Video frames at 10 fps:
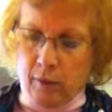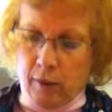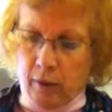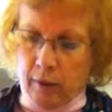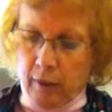
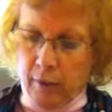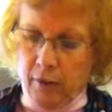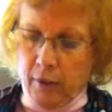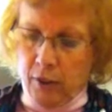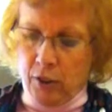So let me
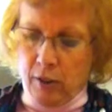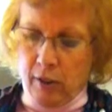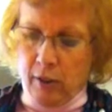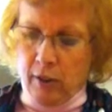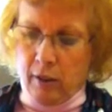finish
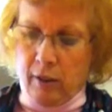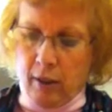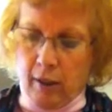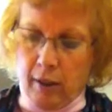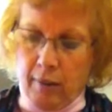tracing the
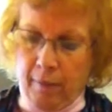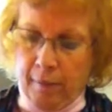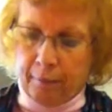design.